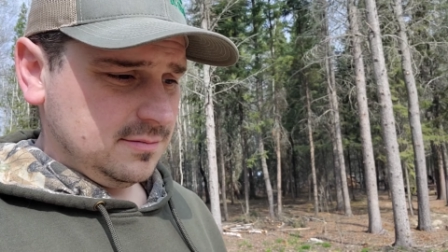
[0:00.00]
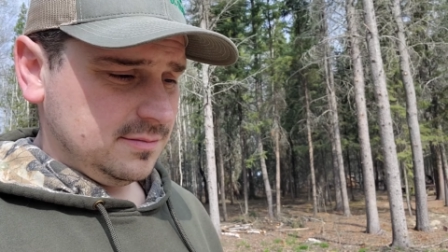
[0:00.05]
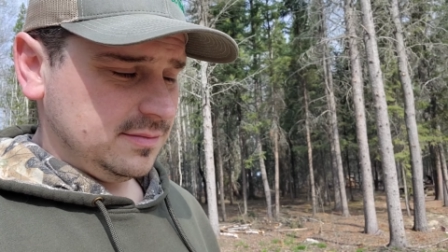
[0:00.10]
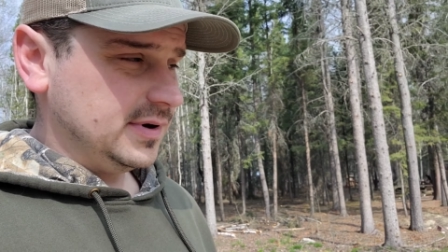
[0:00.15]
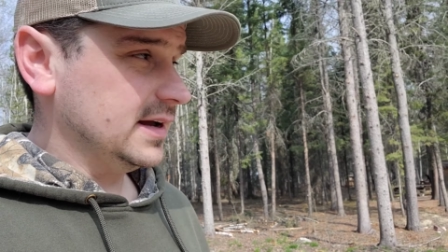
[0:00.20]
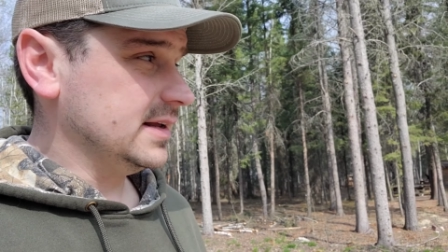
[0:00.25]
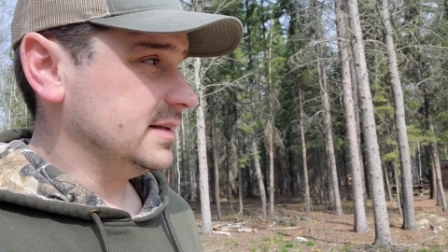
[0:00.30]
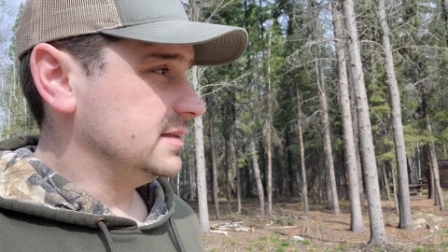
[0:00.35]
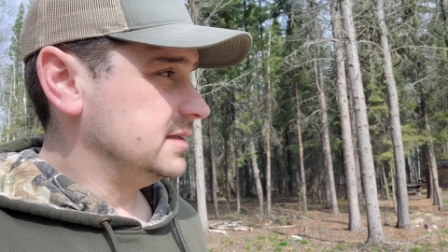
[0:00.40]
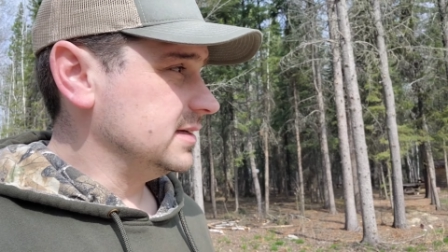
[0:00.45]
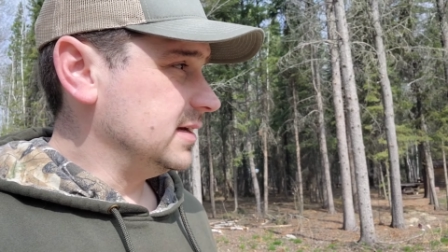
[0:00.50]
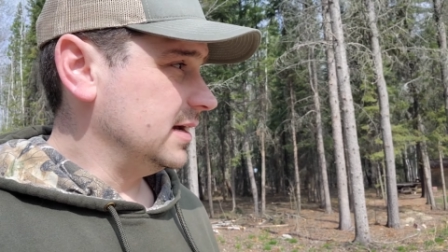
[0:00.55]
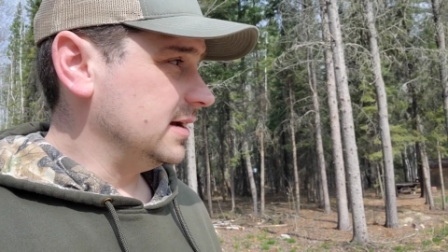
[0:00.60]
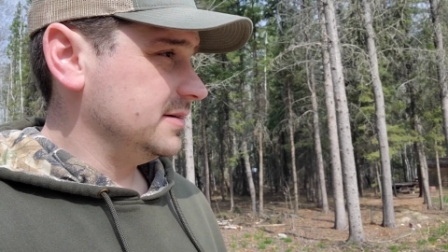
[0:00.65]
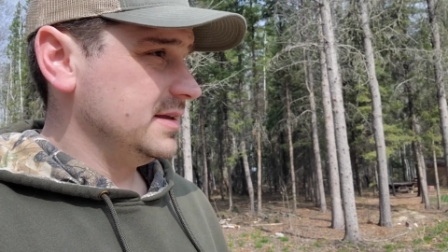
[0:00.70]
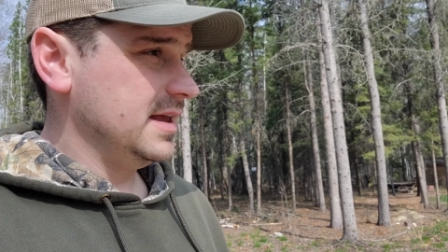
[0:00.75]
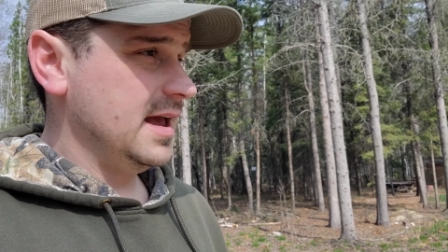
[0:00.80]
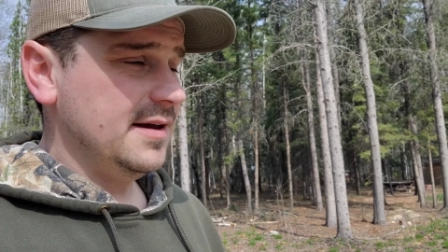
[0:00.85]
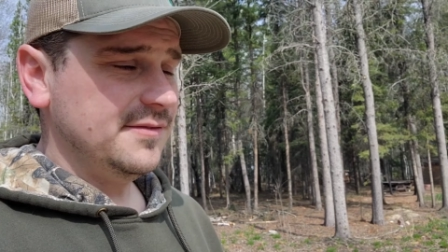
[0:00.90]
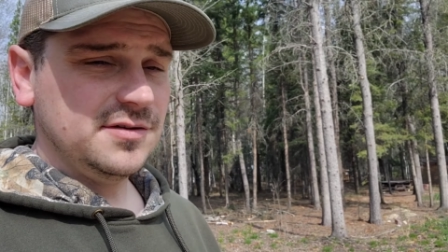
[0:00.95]
But
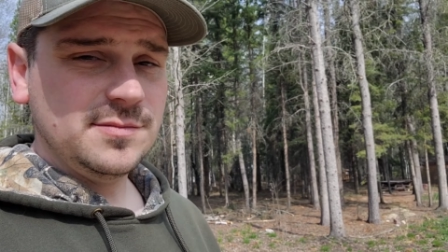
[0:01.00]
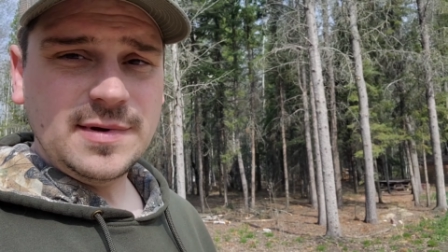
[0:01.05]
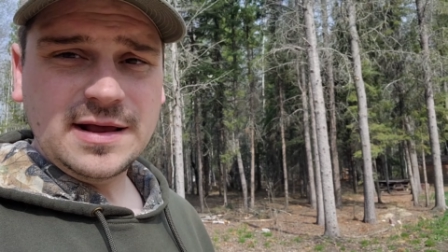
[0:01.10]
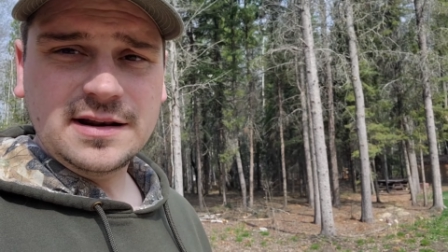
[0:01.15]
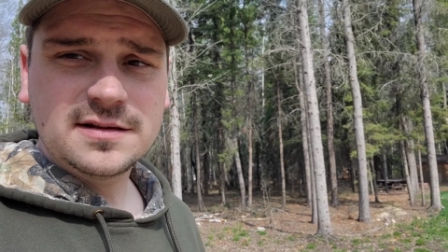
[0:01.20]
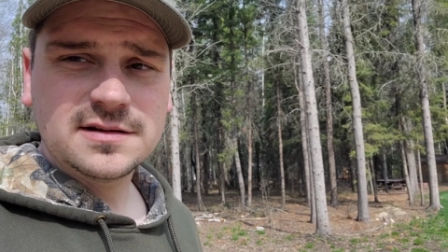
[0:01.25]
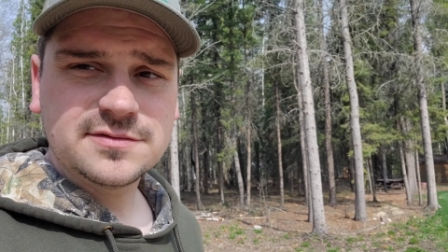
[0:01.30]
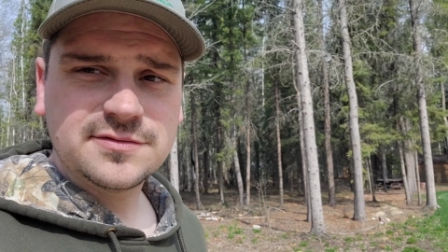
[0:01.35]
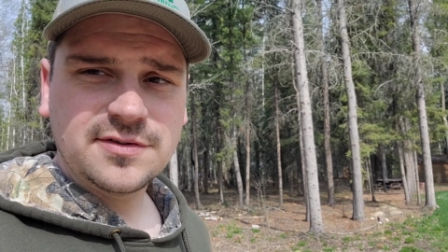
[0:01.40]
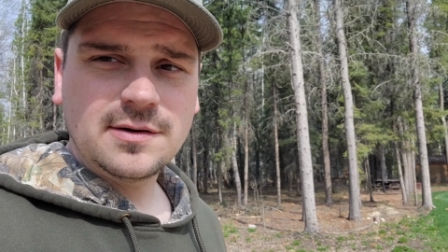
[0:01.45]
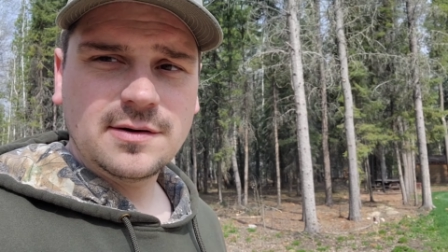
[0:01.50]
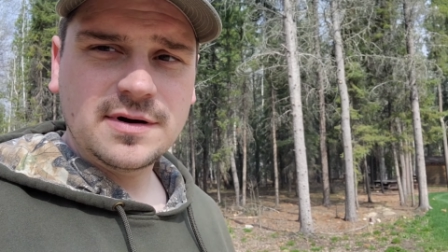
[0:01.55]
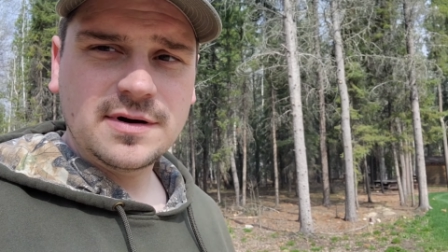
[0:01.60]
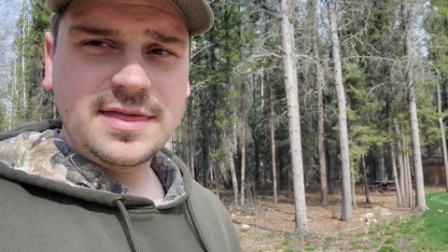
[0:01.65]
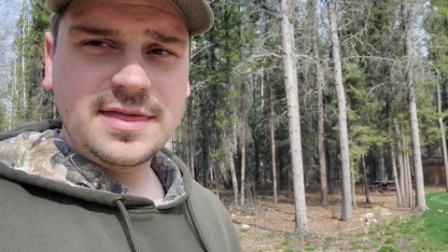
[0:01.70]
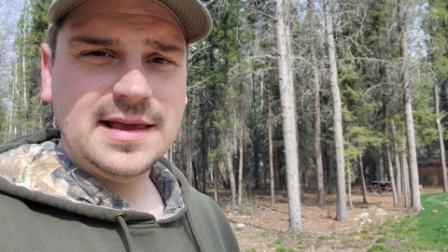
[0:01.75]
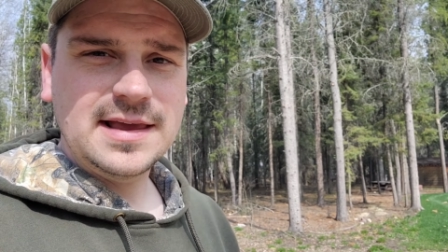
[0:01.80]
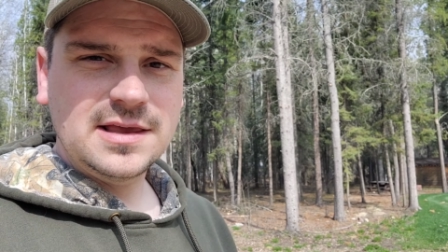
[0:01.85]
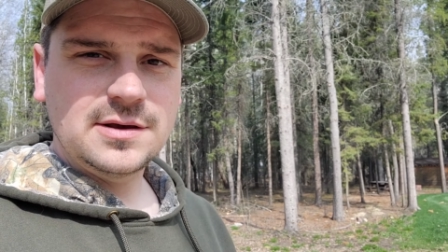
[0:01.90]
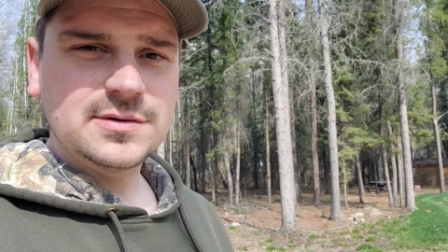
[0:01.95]
yeah, if you made it this far, I want
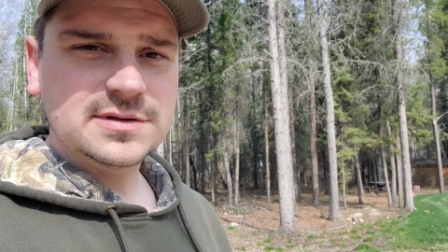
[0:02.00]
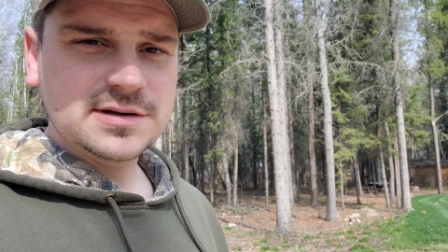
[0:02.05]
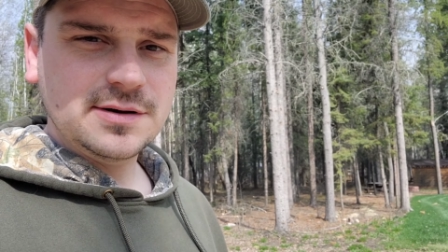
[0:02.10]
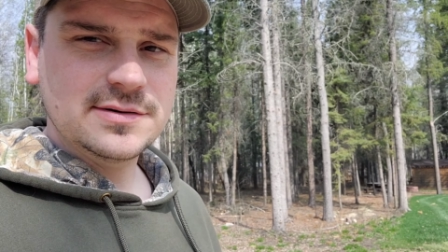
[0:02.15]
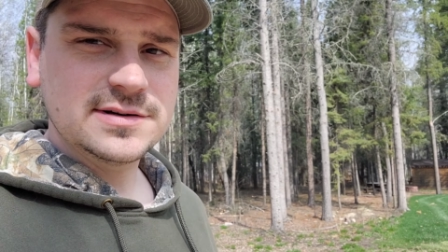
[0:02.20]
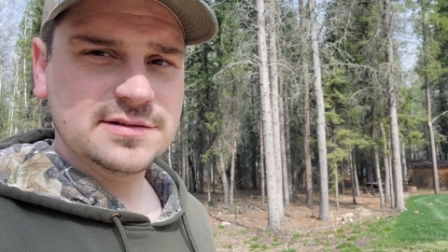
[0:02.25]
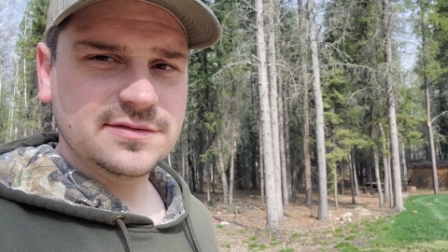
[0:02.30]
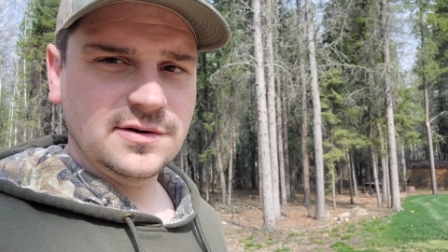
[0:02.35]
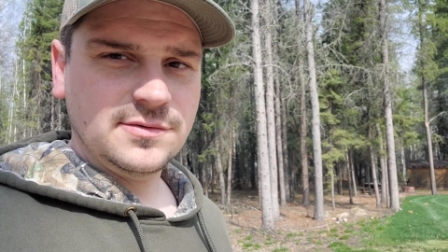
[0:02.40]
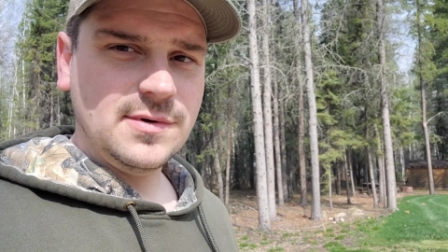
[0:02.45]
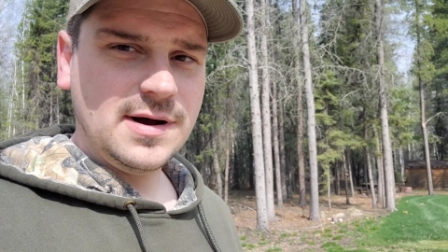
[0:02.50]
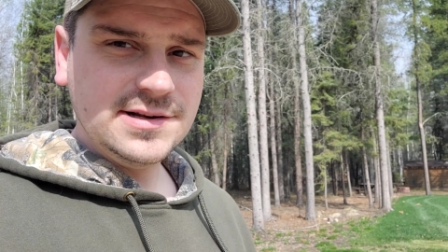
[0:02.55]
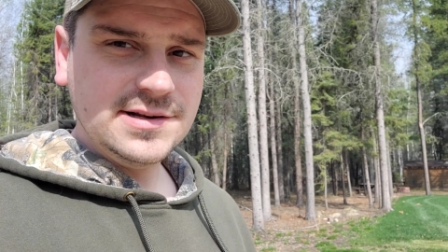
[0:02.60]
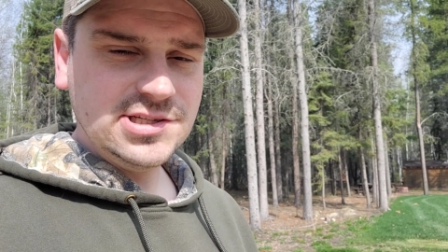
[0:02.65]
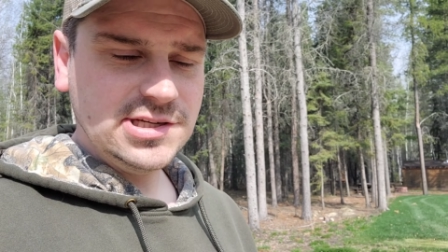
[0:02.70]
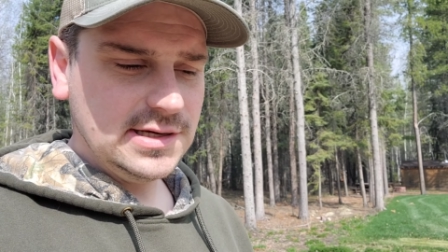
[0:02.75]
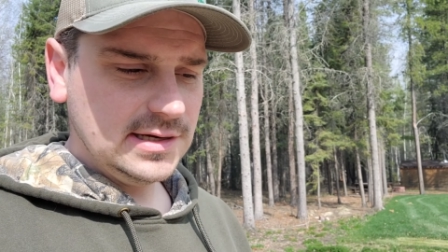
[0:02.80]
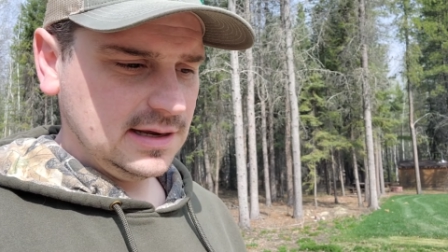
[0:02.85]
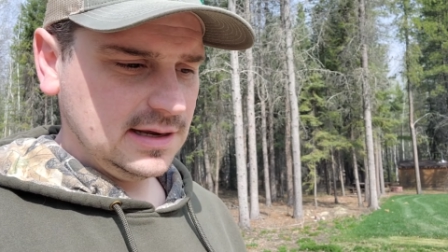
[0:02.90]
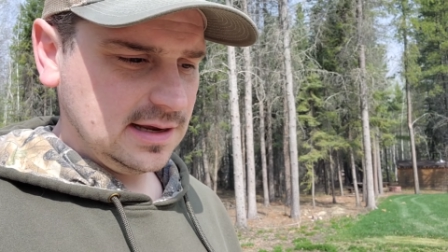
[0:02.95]
to thank you as always for
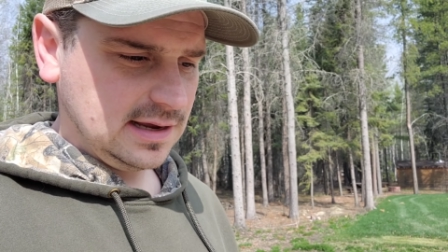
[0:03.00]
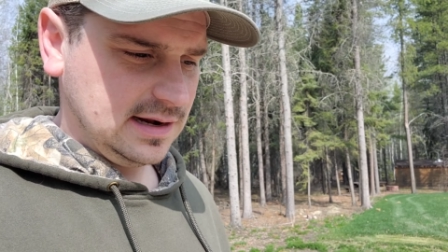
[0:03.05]
watching.